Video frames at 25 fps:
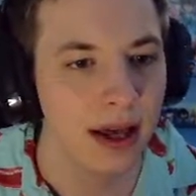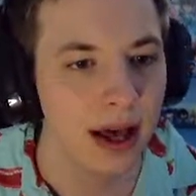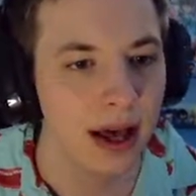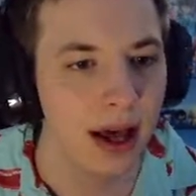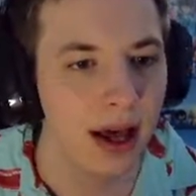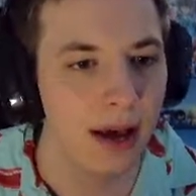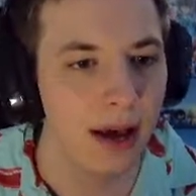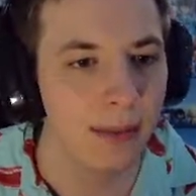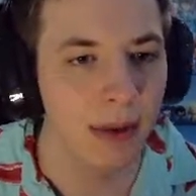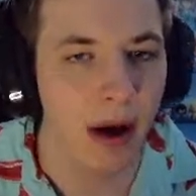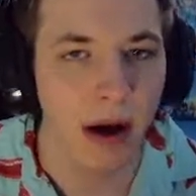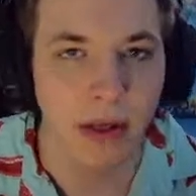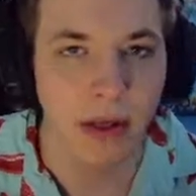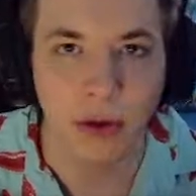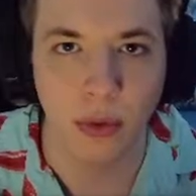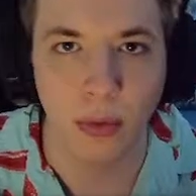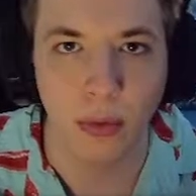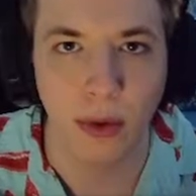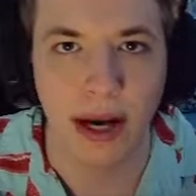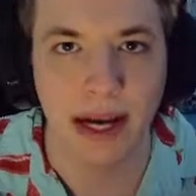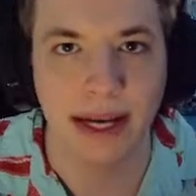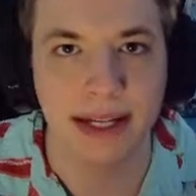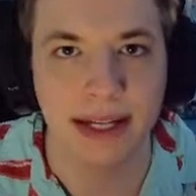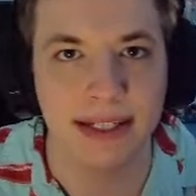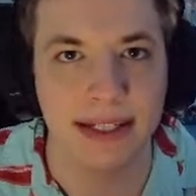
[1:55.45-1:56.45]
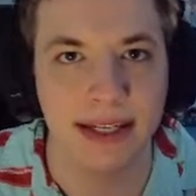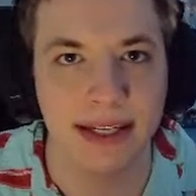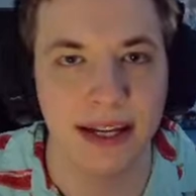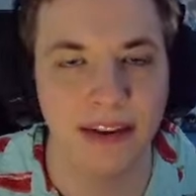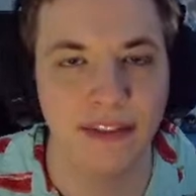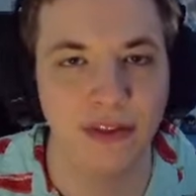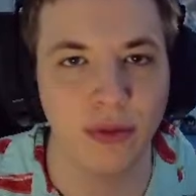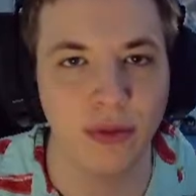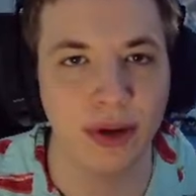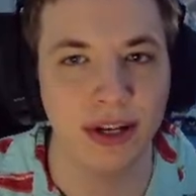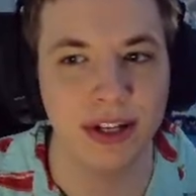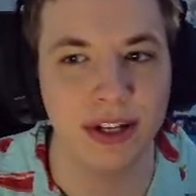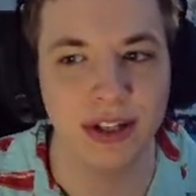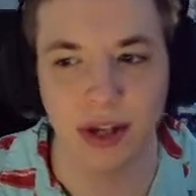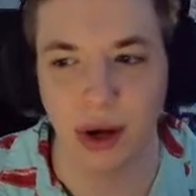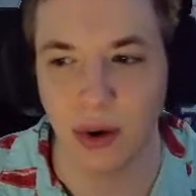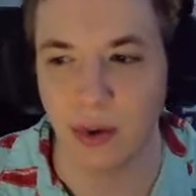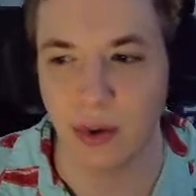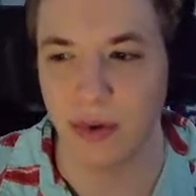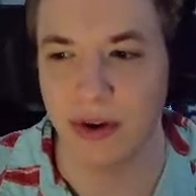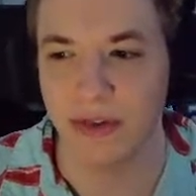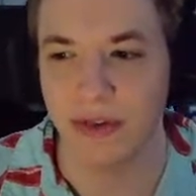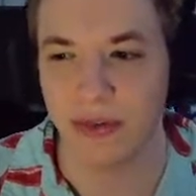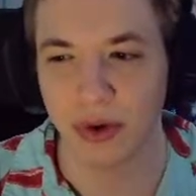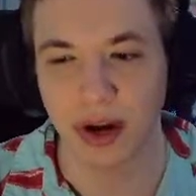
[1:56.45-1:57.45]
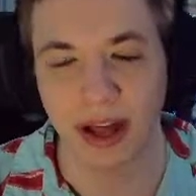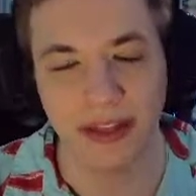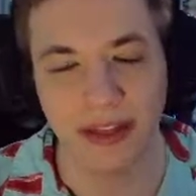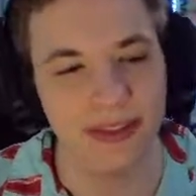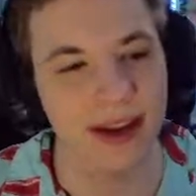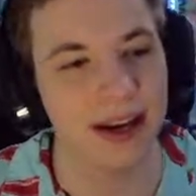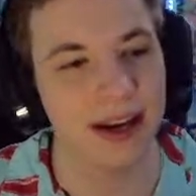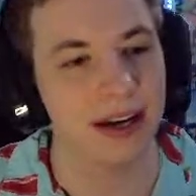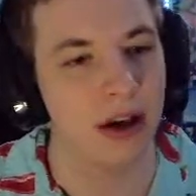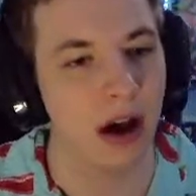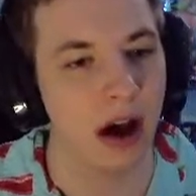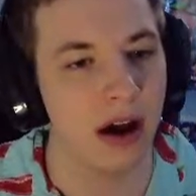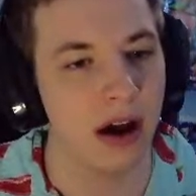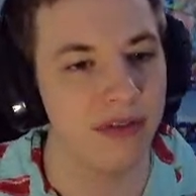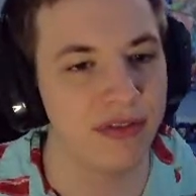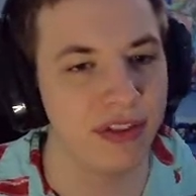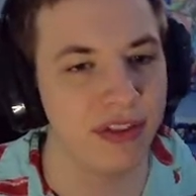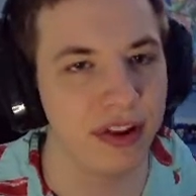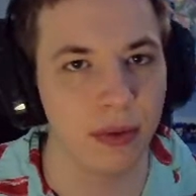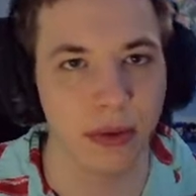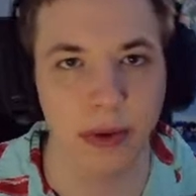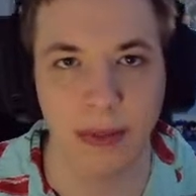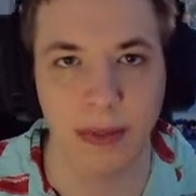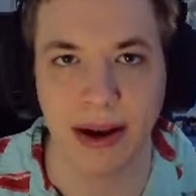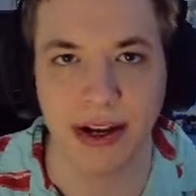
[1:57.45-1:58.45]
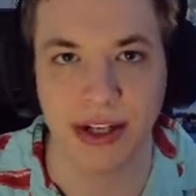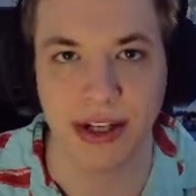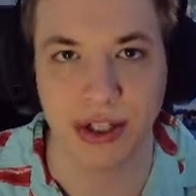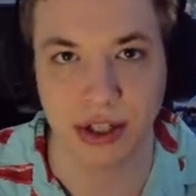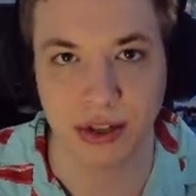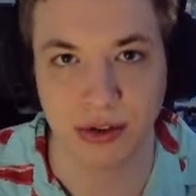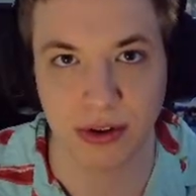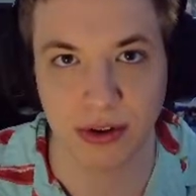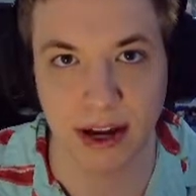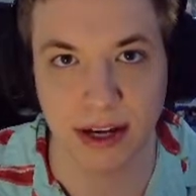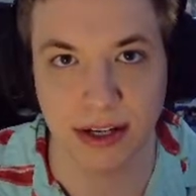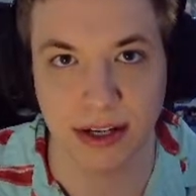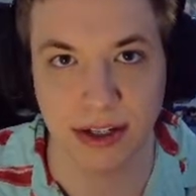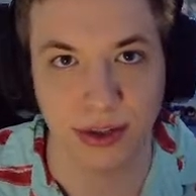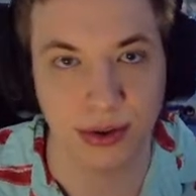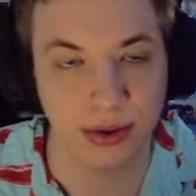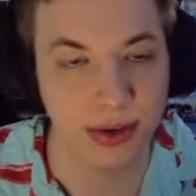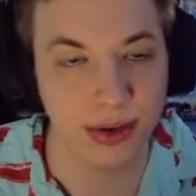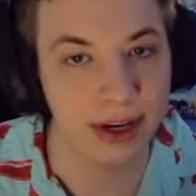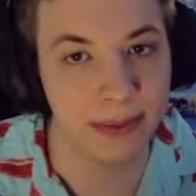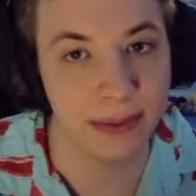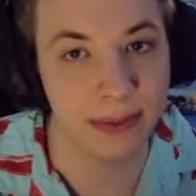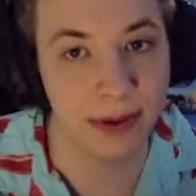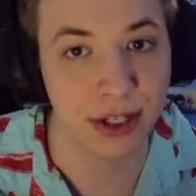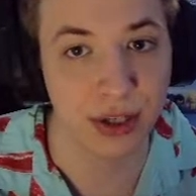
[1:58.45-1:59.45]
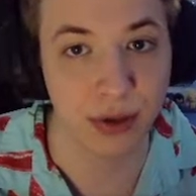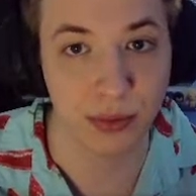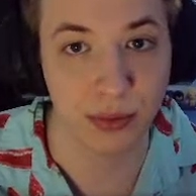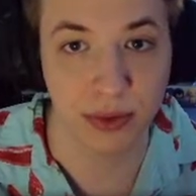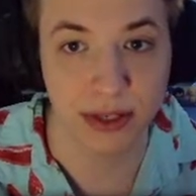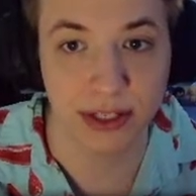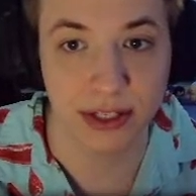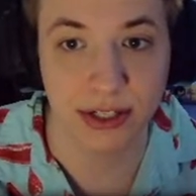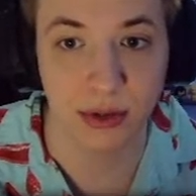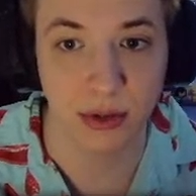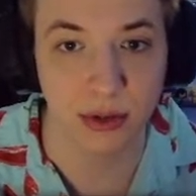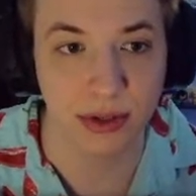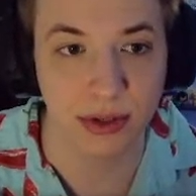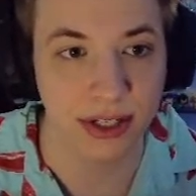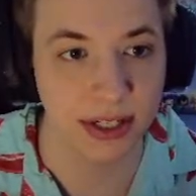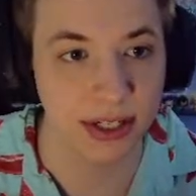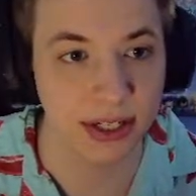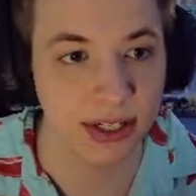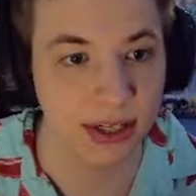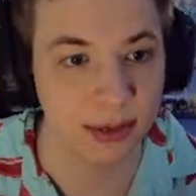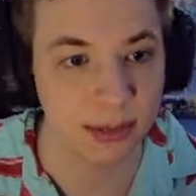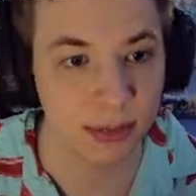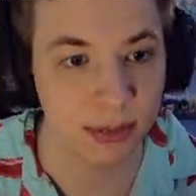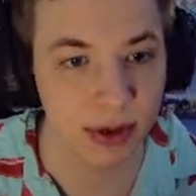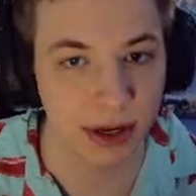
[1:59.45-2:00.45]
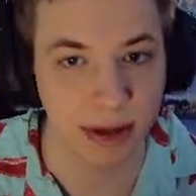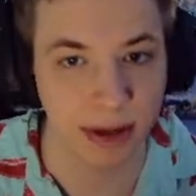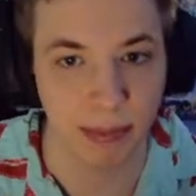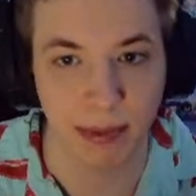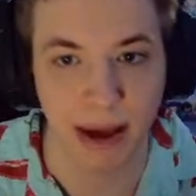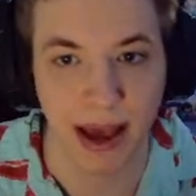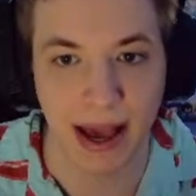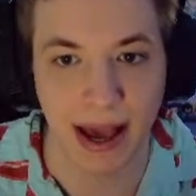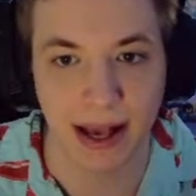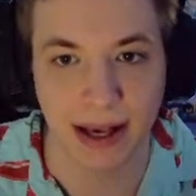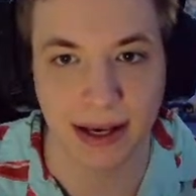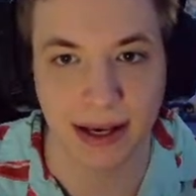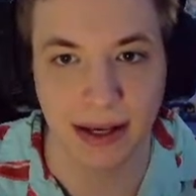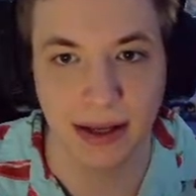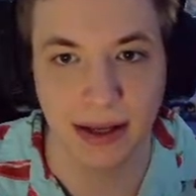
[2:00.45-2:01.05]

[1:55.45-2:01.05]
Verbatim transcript: Um, otherwise, if we don't, if we're not that confident, we might just try to get a bunch of resources to bring back